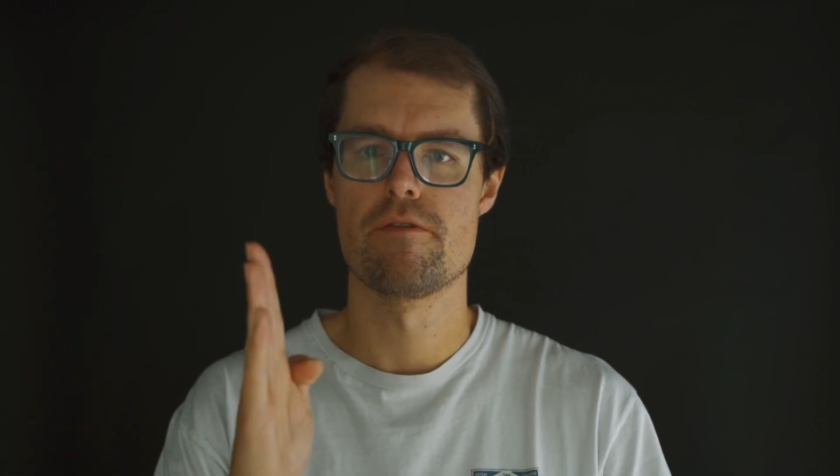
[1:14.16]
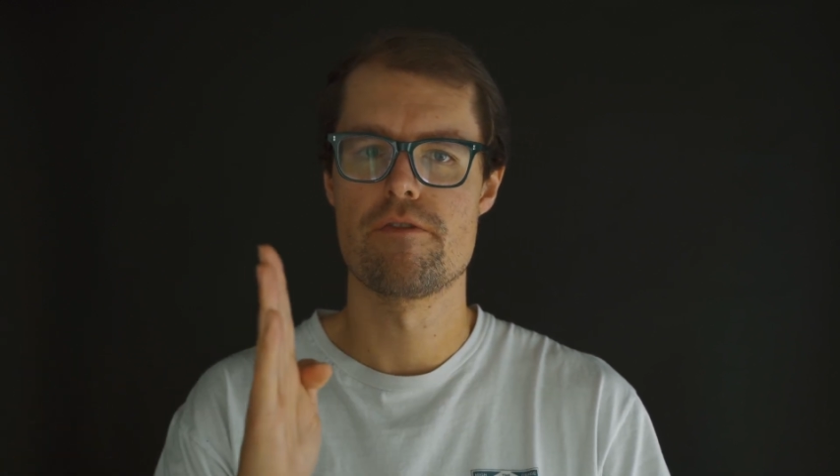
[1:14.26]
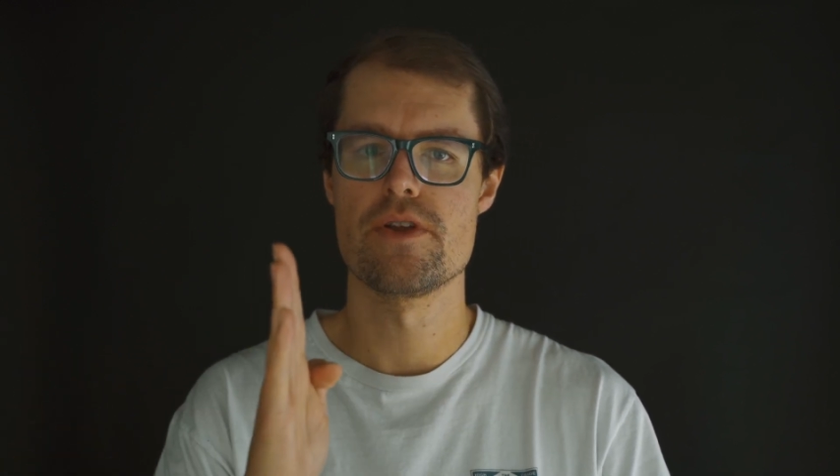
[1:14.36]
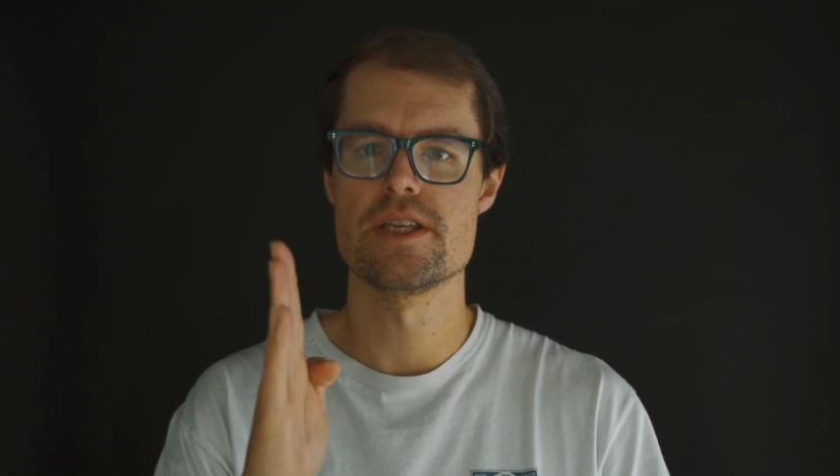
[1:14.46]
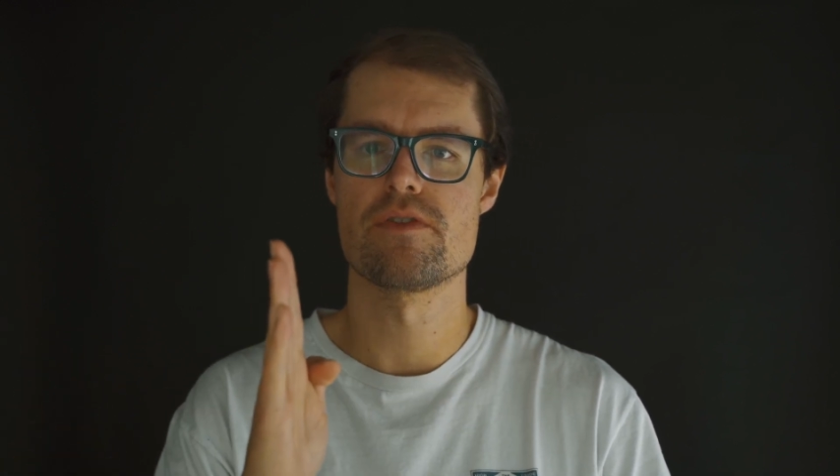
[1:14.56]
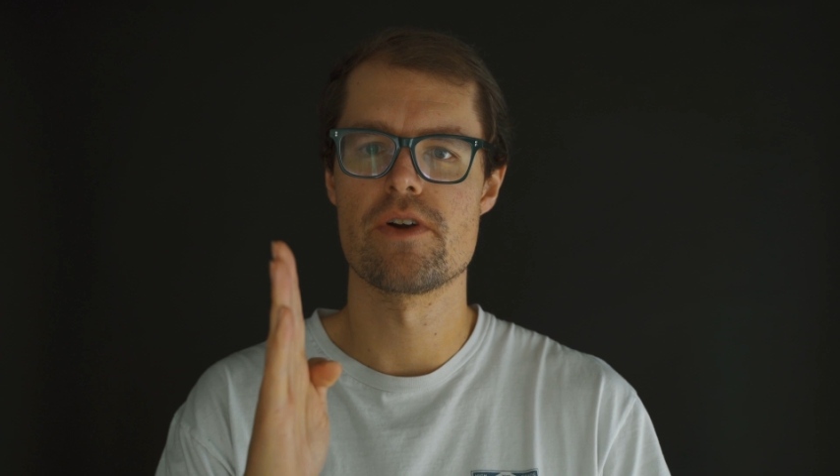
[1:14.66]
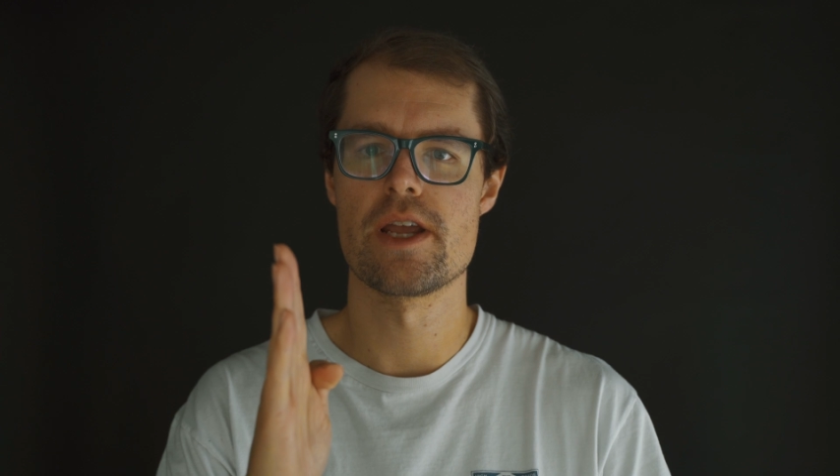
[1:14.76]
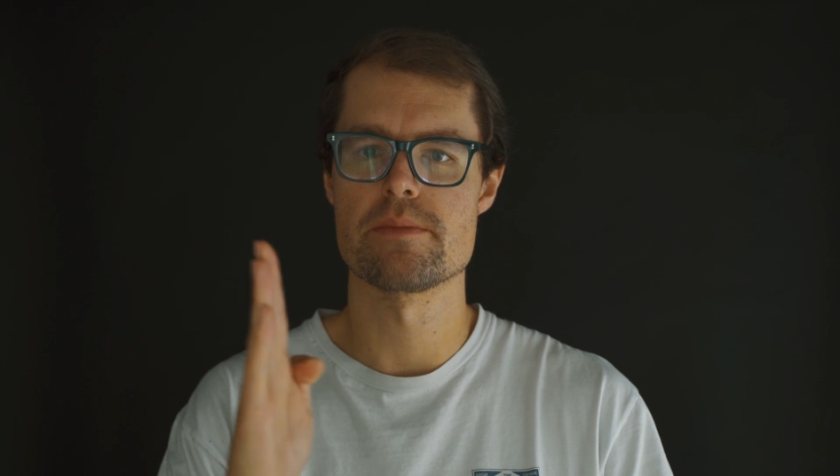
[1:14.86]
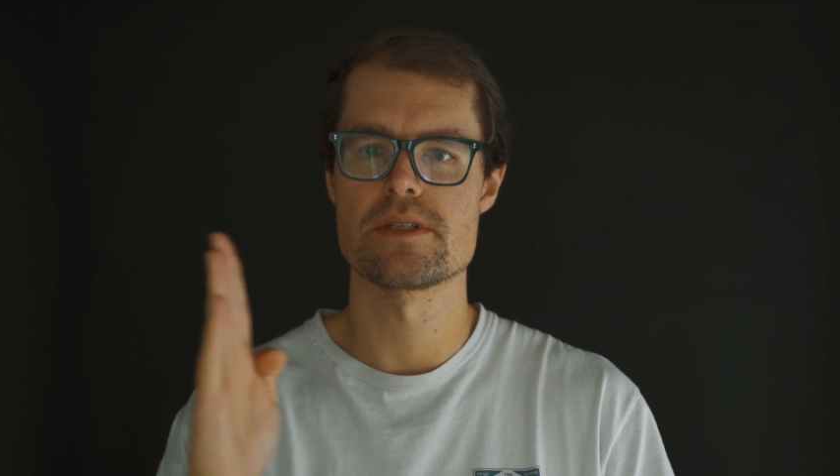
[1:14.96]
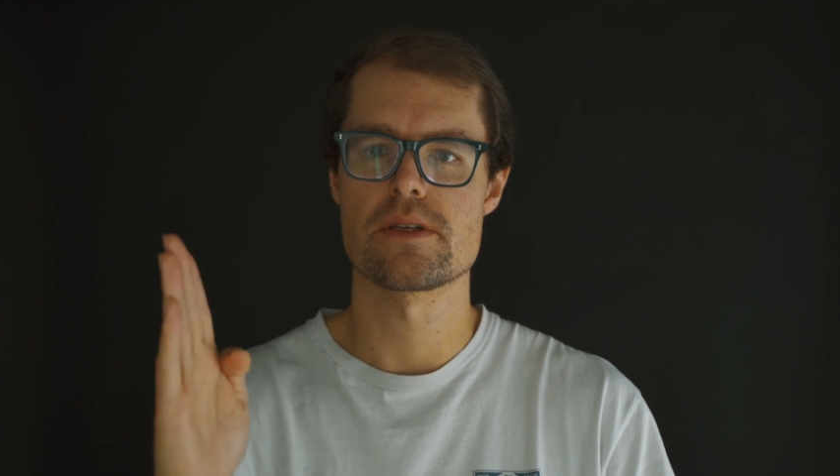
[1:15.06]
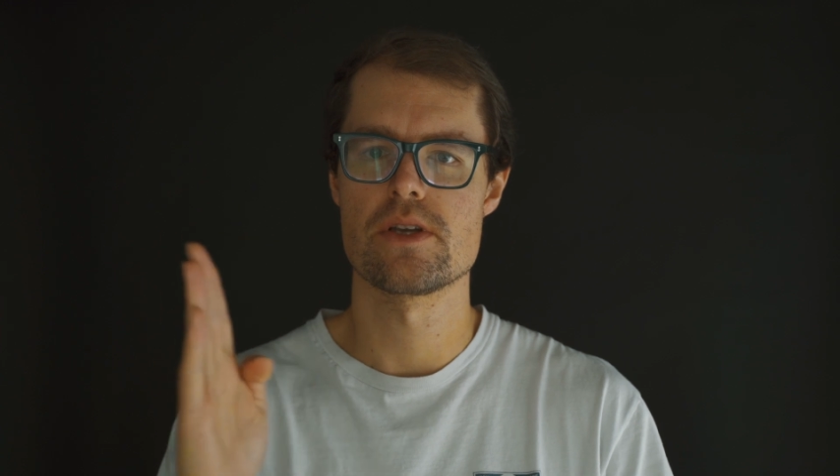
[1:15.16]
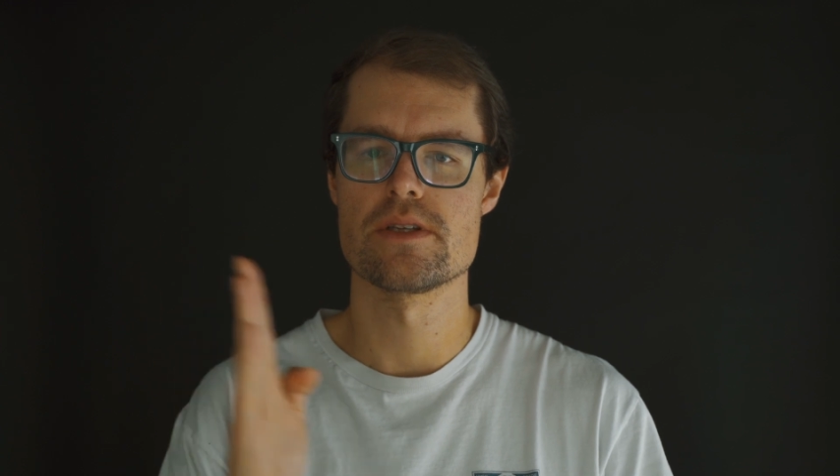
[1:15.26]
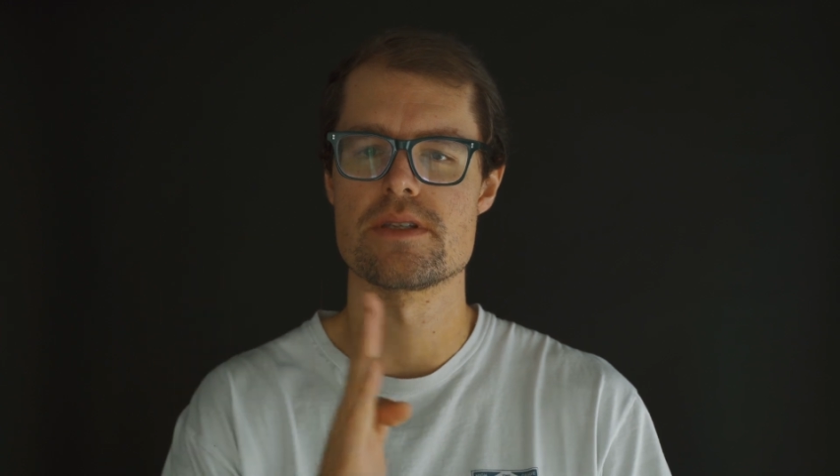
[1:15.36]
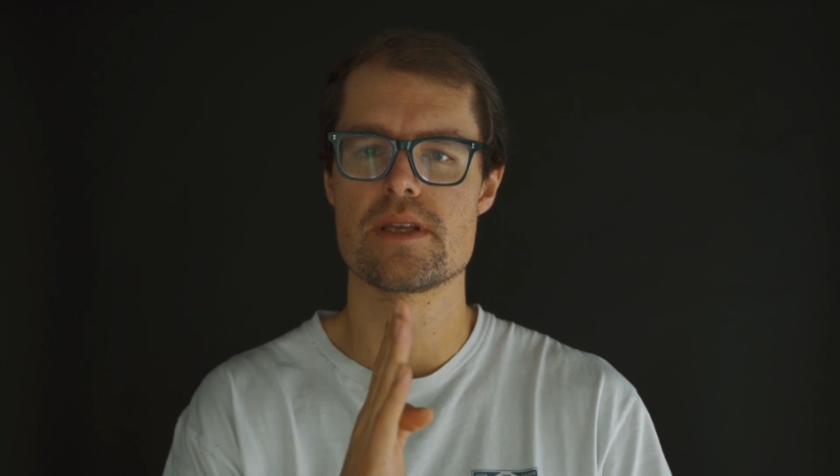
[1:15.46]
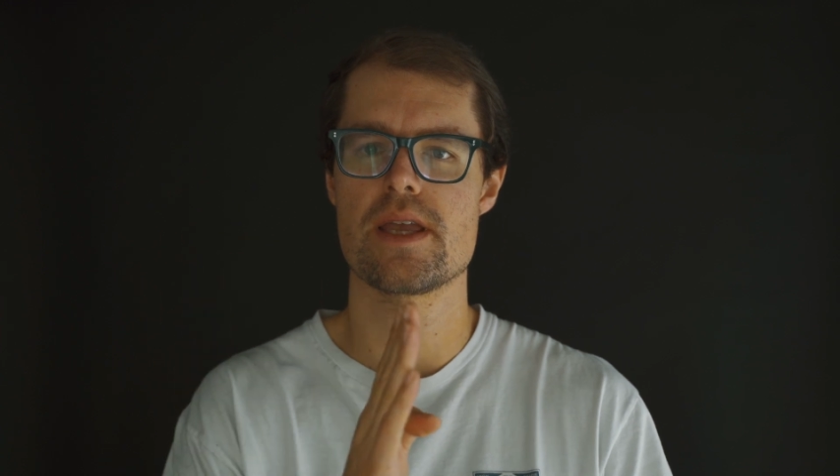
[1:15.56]
freeze frames
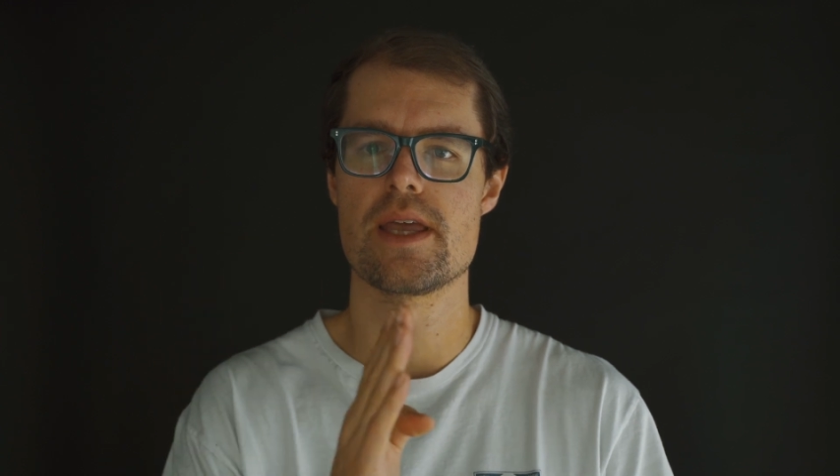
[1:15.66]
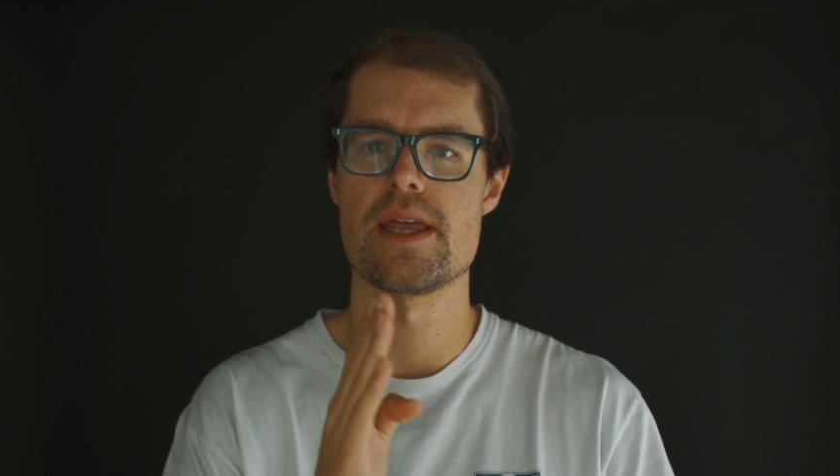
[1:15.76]
because